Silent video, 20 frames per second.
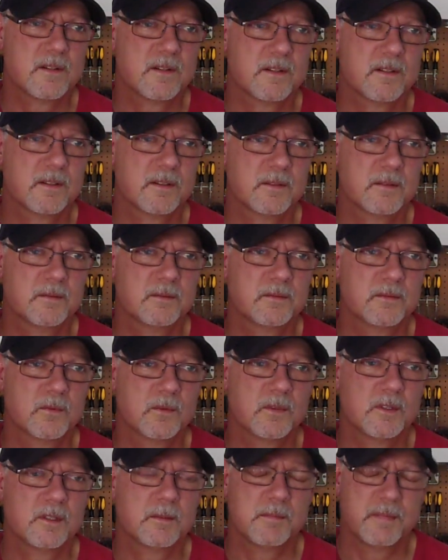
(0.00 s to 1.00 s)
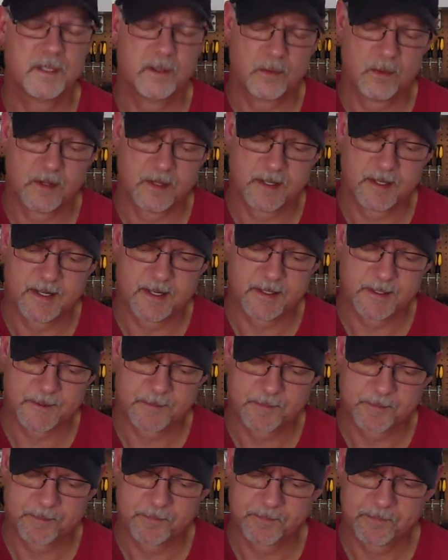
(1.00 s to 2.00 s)
or will be one
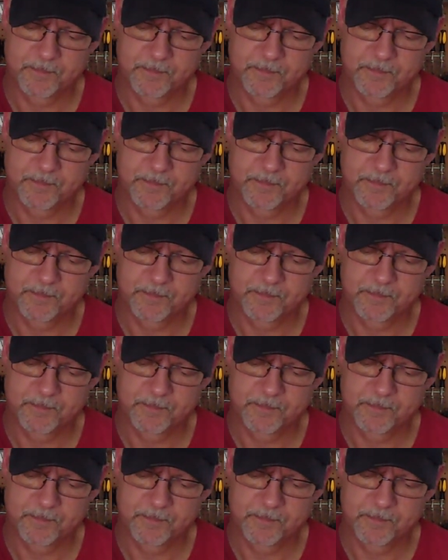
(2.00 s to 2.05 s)
day.